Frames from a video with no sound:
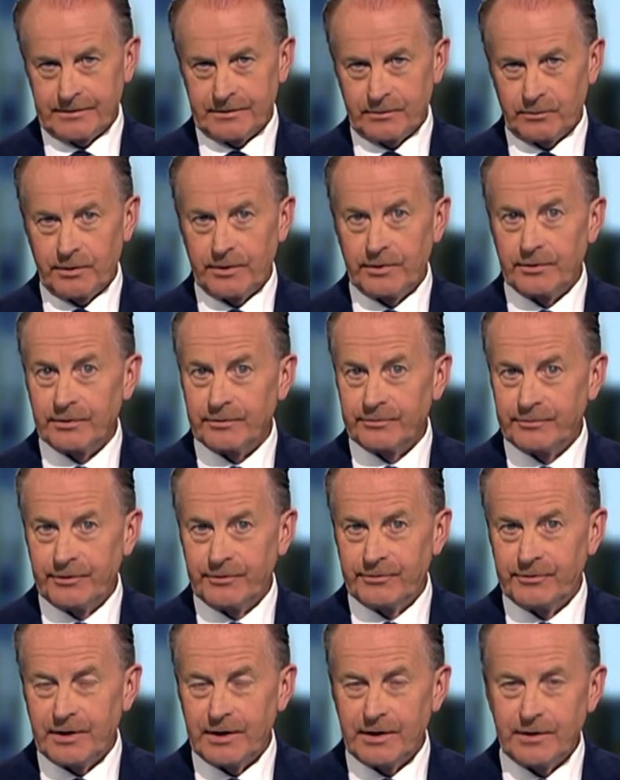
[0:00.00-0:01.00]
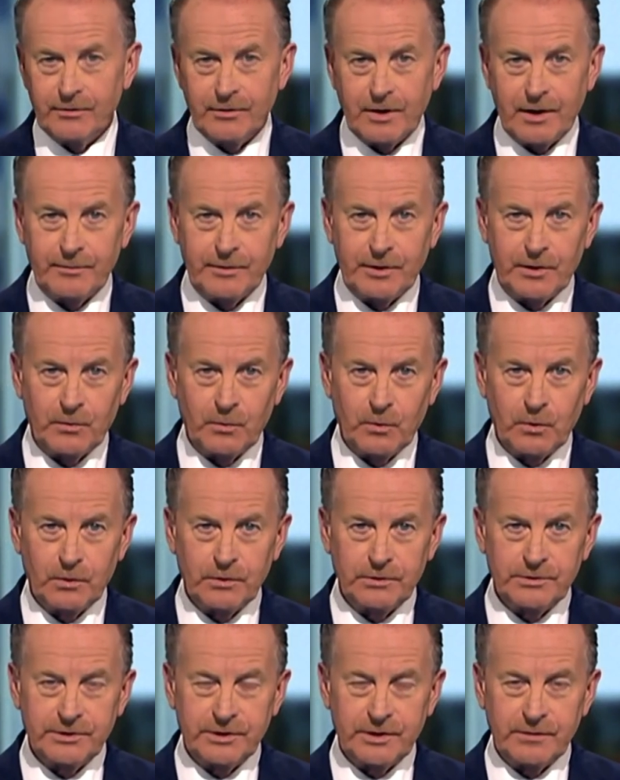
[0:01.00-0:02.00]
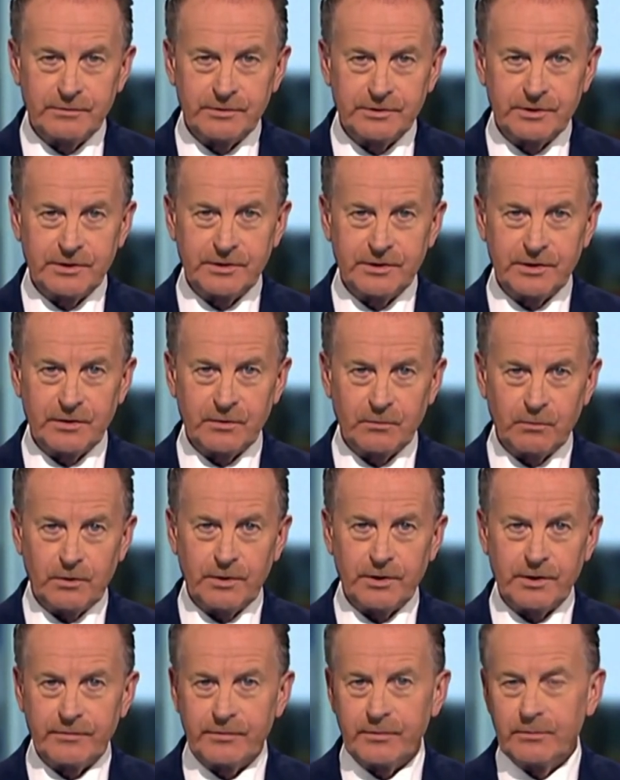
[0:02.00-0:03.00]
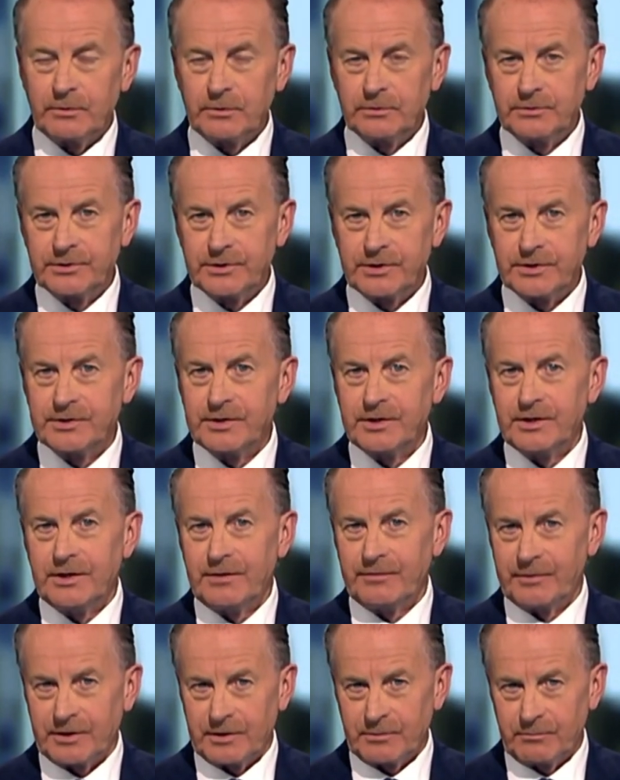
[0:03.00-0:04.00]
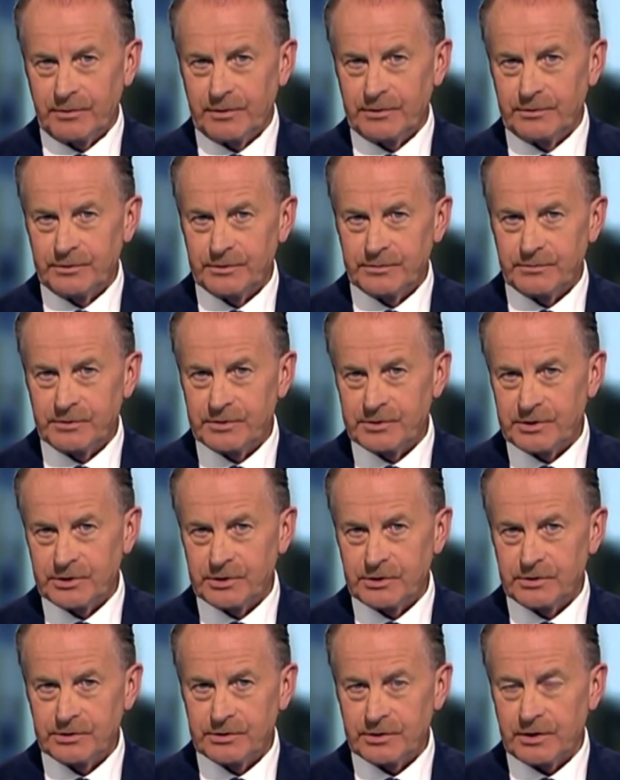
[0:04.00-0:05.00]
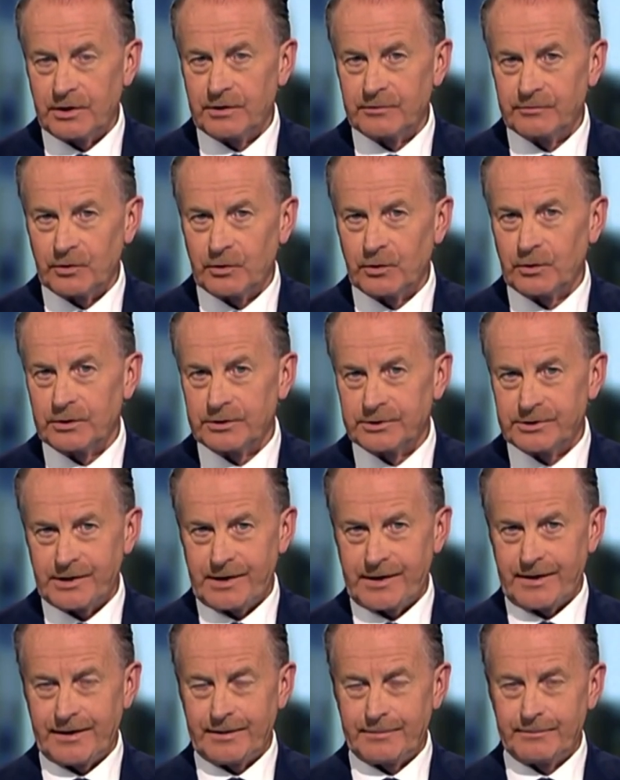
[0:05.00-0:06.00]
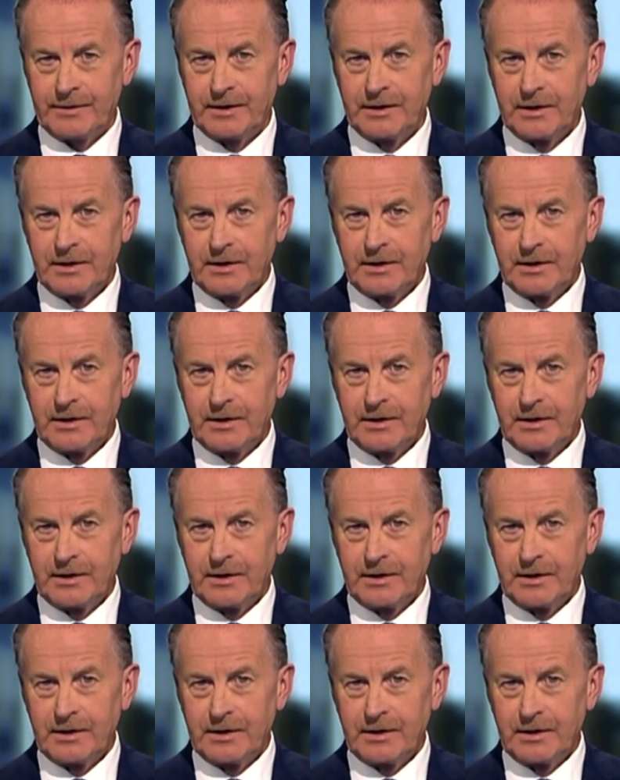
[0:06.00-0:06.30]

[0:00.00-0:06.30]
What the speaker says: A winner of 15 Grammy Awards, he was considered one of the most significant blues musicians of all time